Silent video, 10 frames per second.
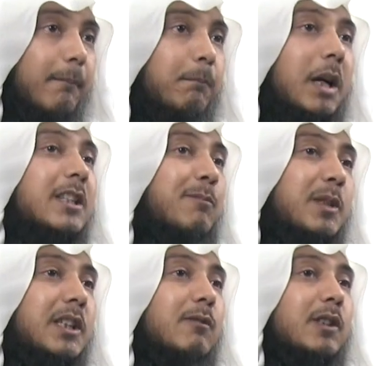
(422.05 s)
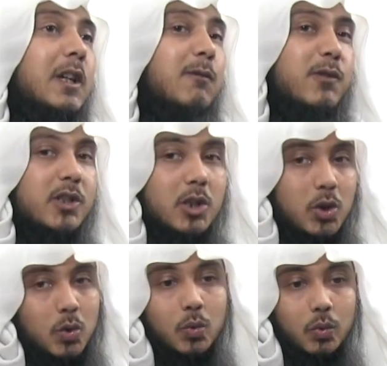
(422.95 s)
must be given
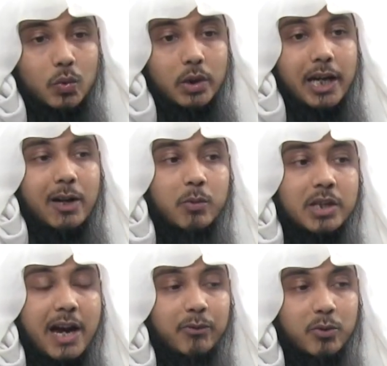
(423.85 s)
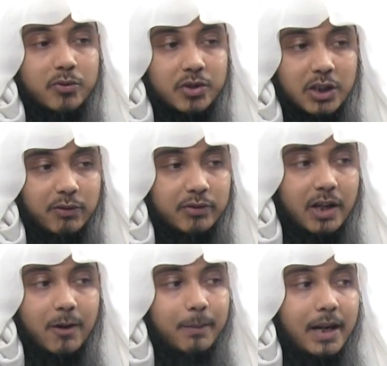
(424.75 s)
emphasis to, and we have to shift
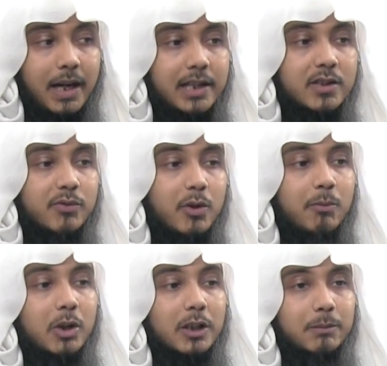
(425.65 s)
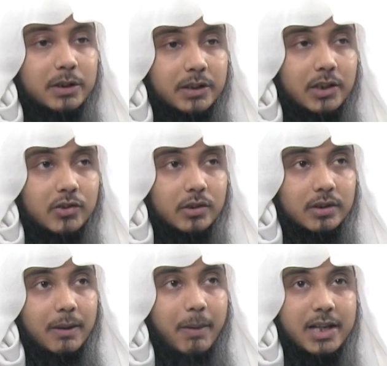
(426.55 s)
our minds from
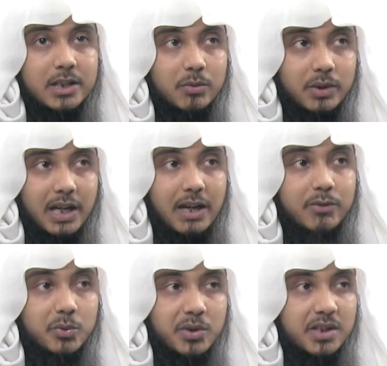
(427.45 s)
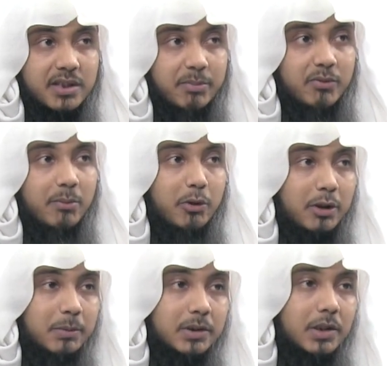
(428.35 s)
recommendation, the mindset we have towards the subject from
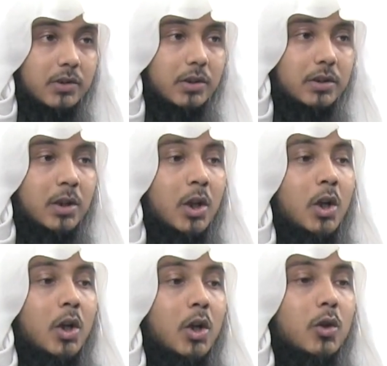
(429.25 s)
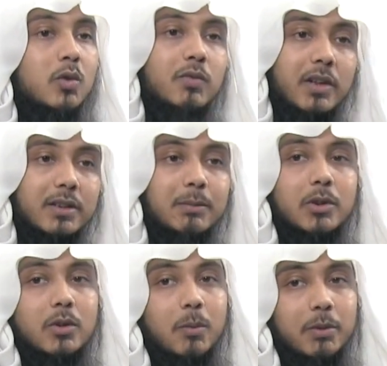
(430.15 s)
recommendation to
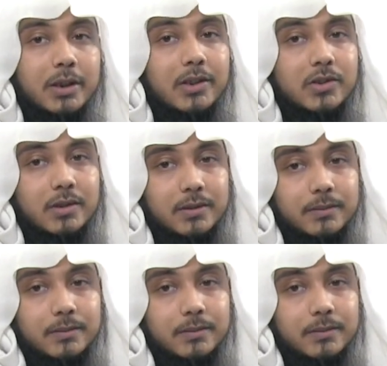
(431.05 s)
fundamental obligation.